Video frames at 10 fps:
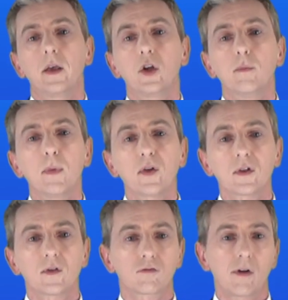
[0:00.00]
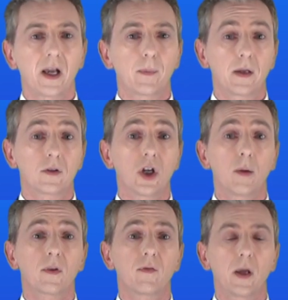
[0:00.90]
You must describe it in
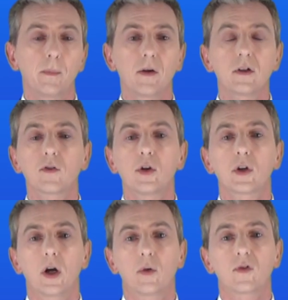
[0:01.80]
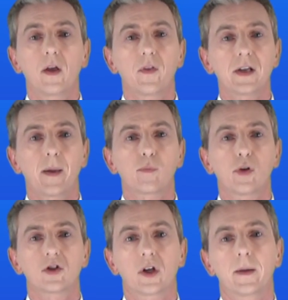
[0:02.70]
terms of the amount of glucose and the
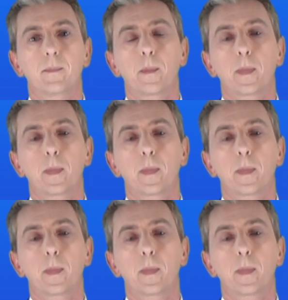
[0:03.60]
temperature.